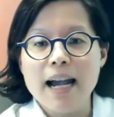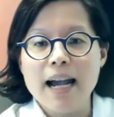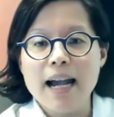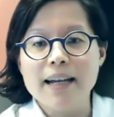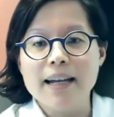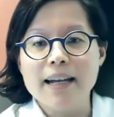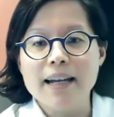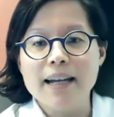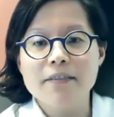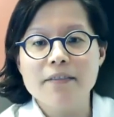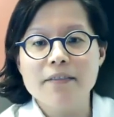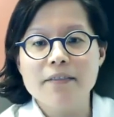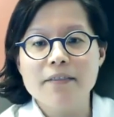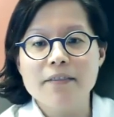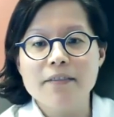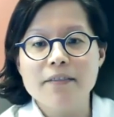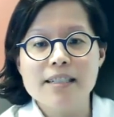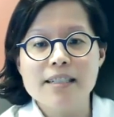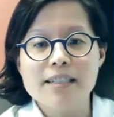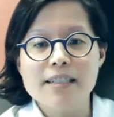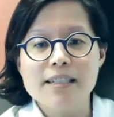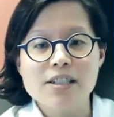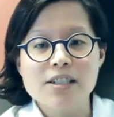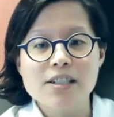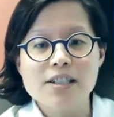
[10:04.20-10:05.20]
obviously, this
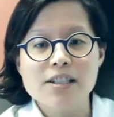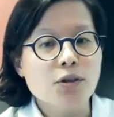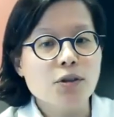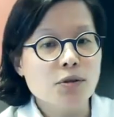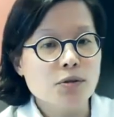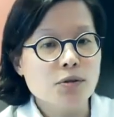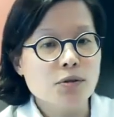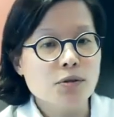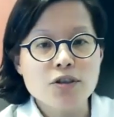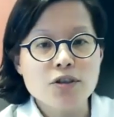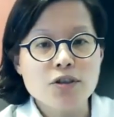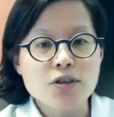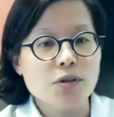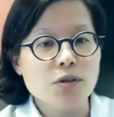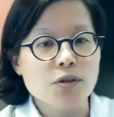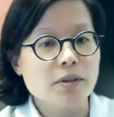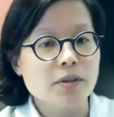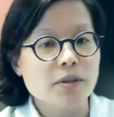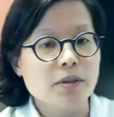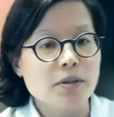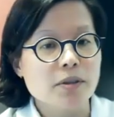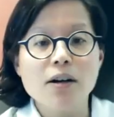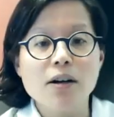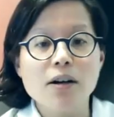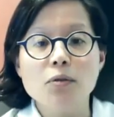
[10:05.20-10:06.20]
is a huge issue,
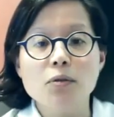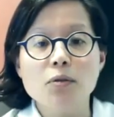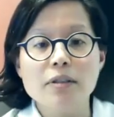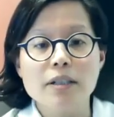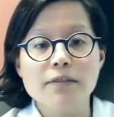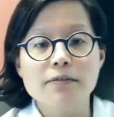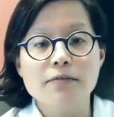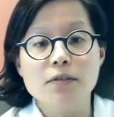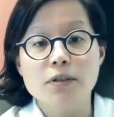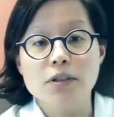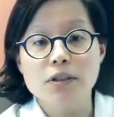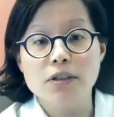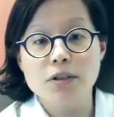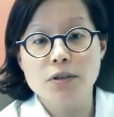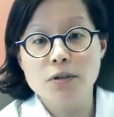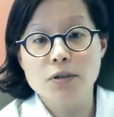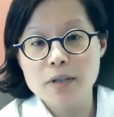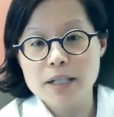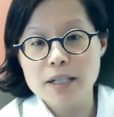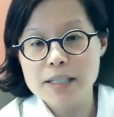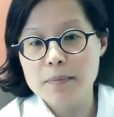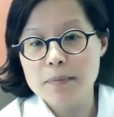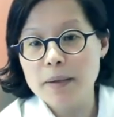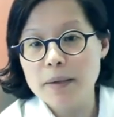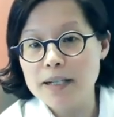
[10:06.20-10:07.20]
not only for
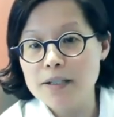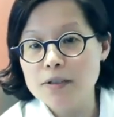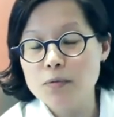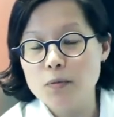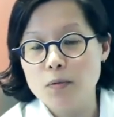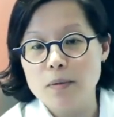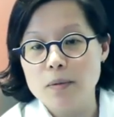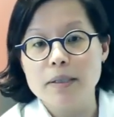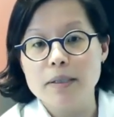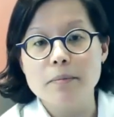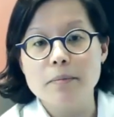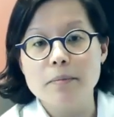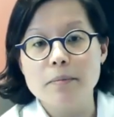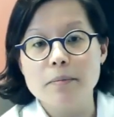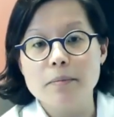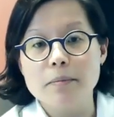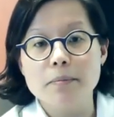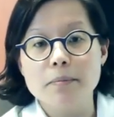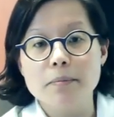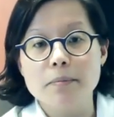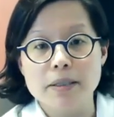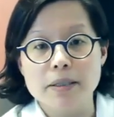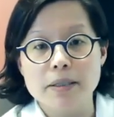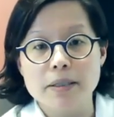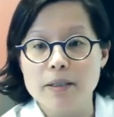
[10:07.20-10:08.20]
US based women,
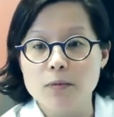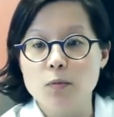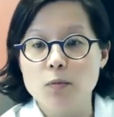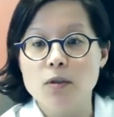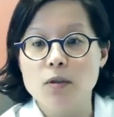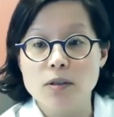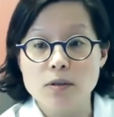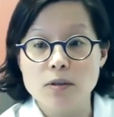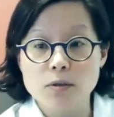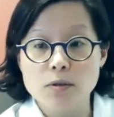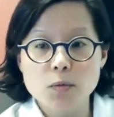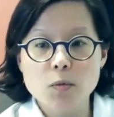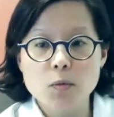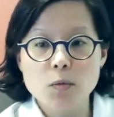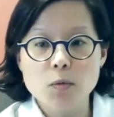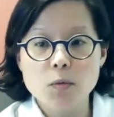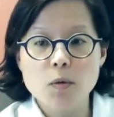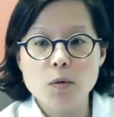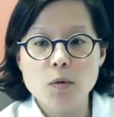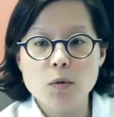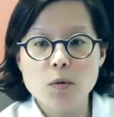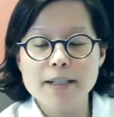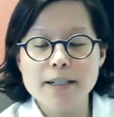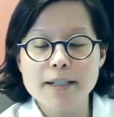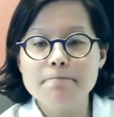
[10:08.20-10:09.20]
but women
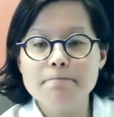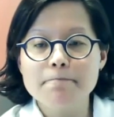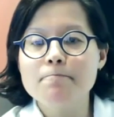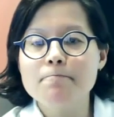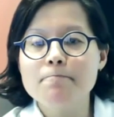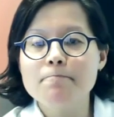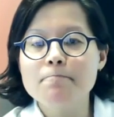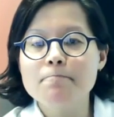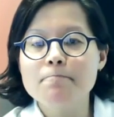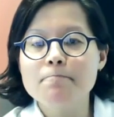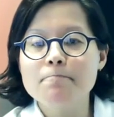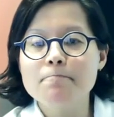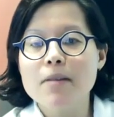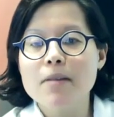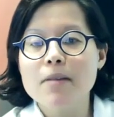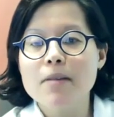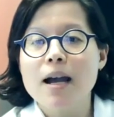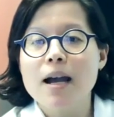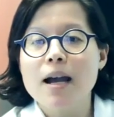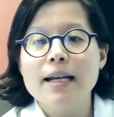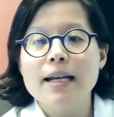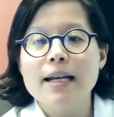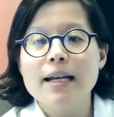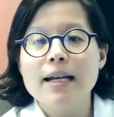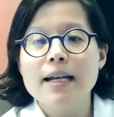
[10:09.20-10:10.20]
worldwide.
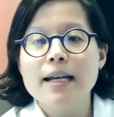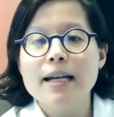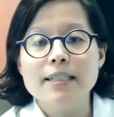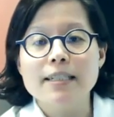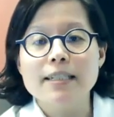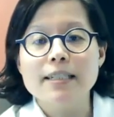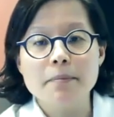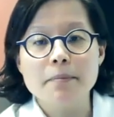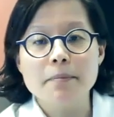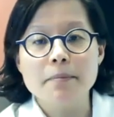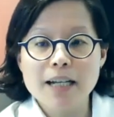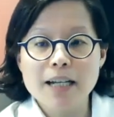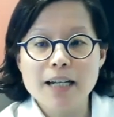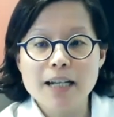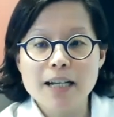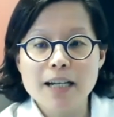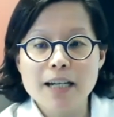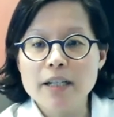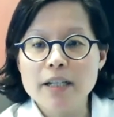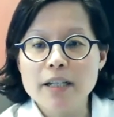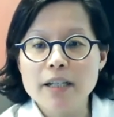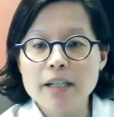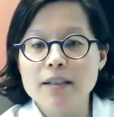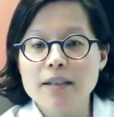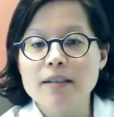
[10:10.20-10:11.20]
The demand will
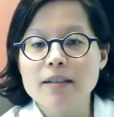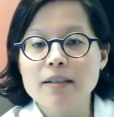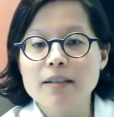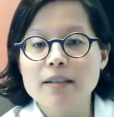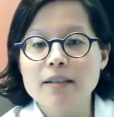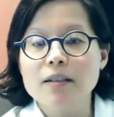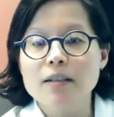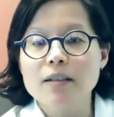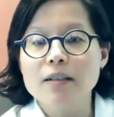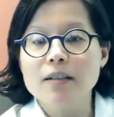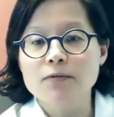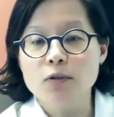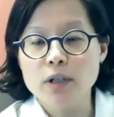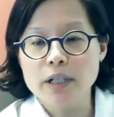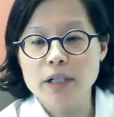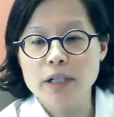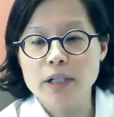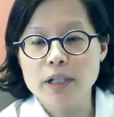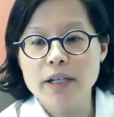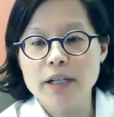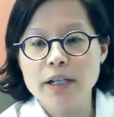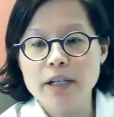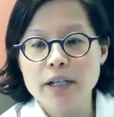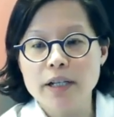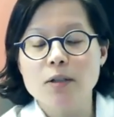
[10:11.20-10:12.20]
care for
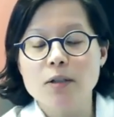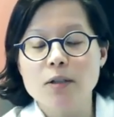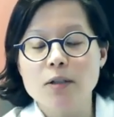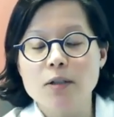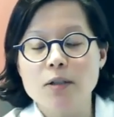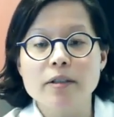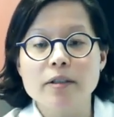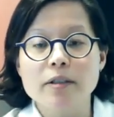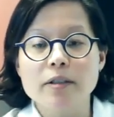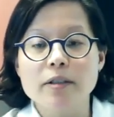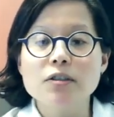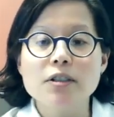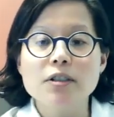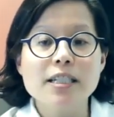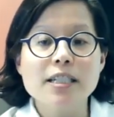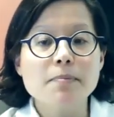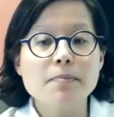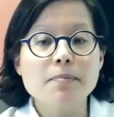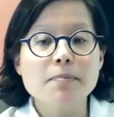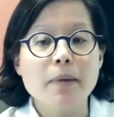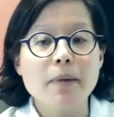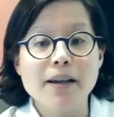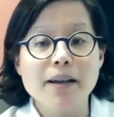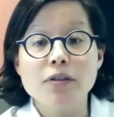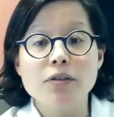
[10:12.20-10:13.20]
care will increase
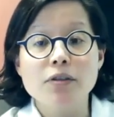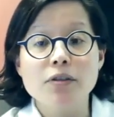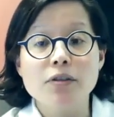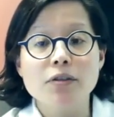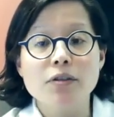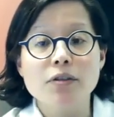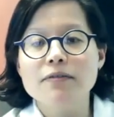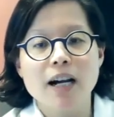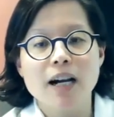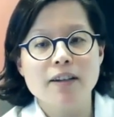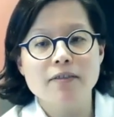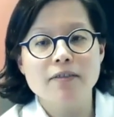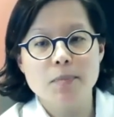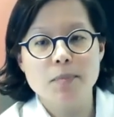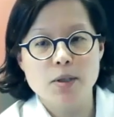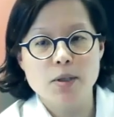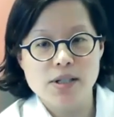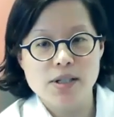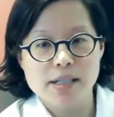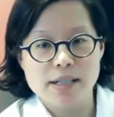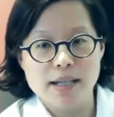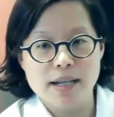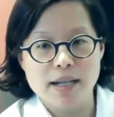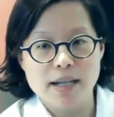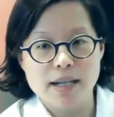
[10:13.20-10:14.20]
by
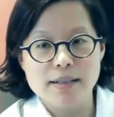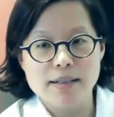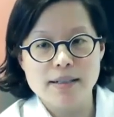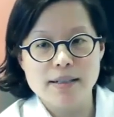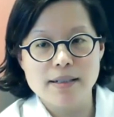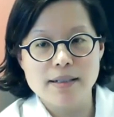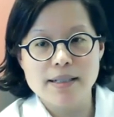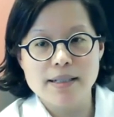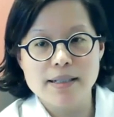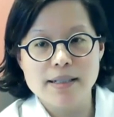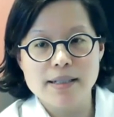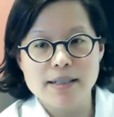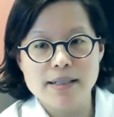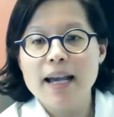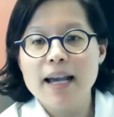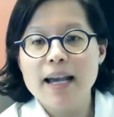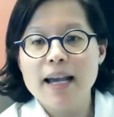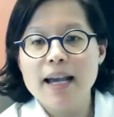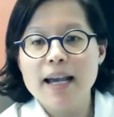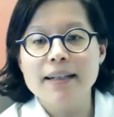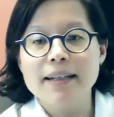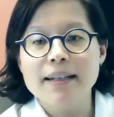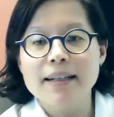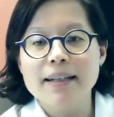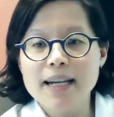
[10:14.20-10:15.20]
35%. And
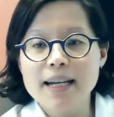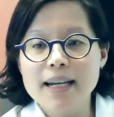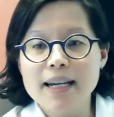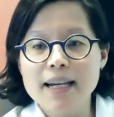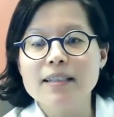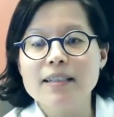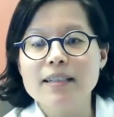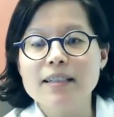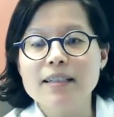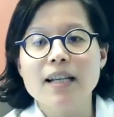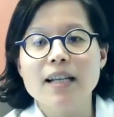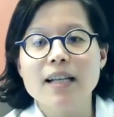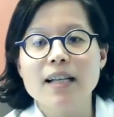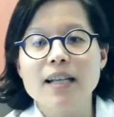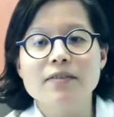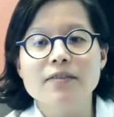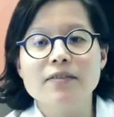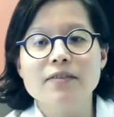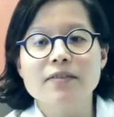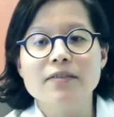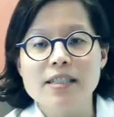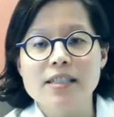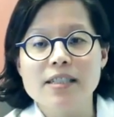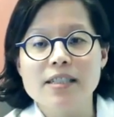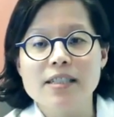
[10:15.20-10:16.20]
again, a lot of this
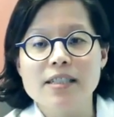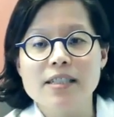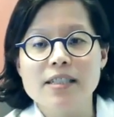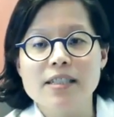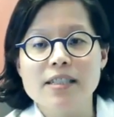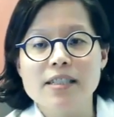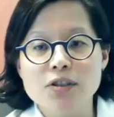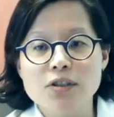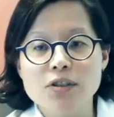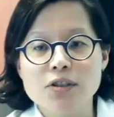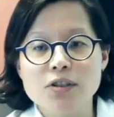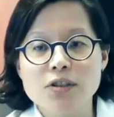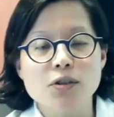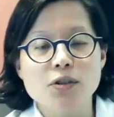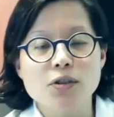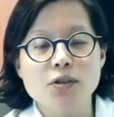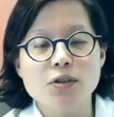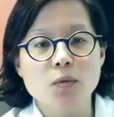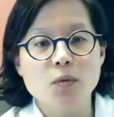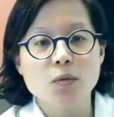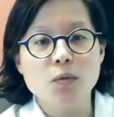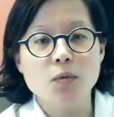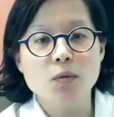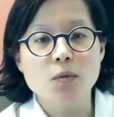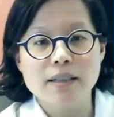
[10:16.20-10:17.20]
has to do
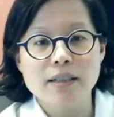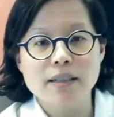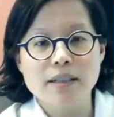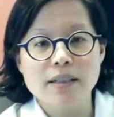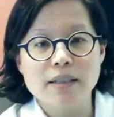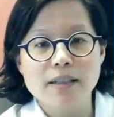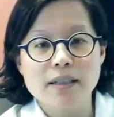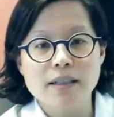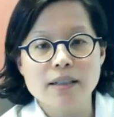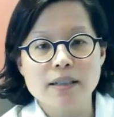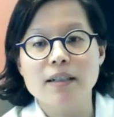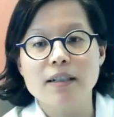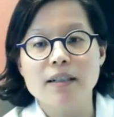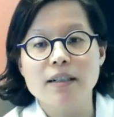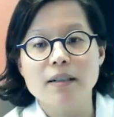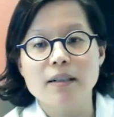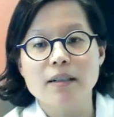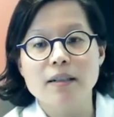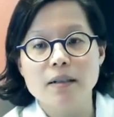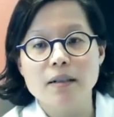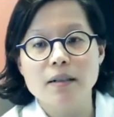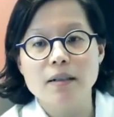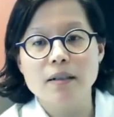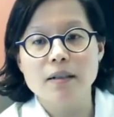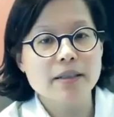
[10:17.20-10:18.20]
with the
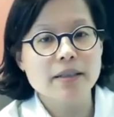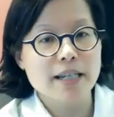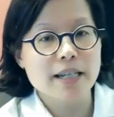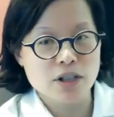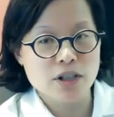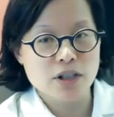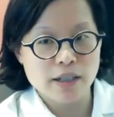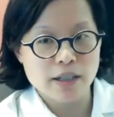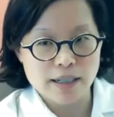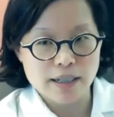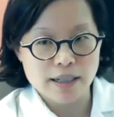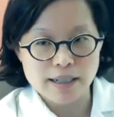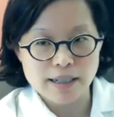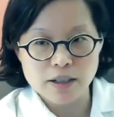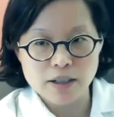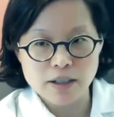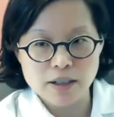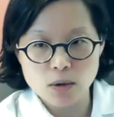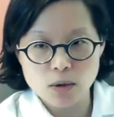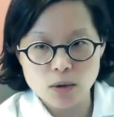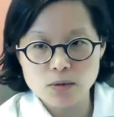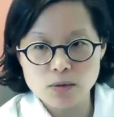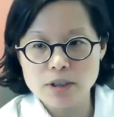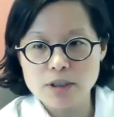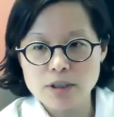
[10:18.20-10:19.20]
population getting
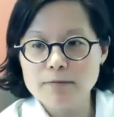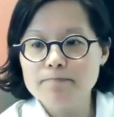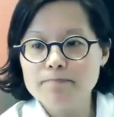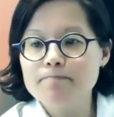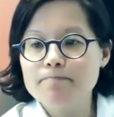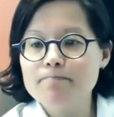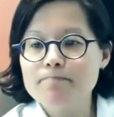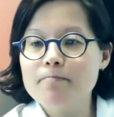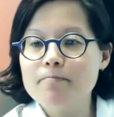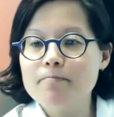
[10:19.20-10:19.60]
older.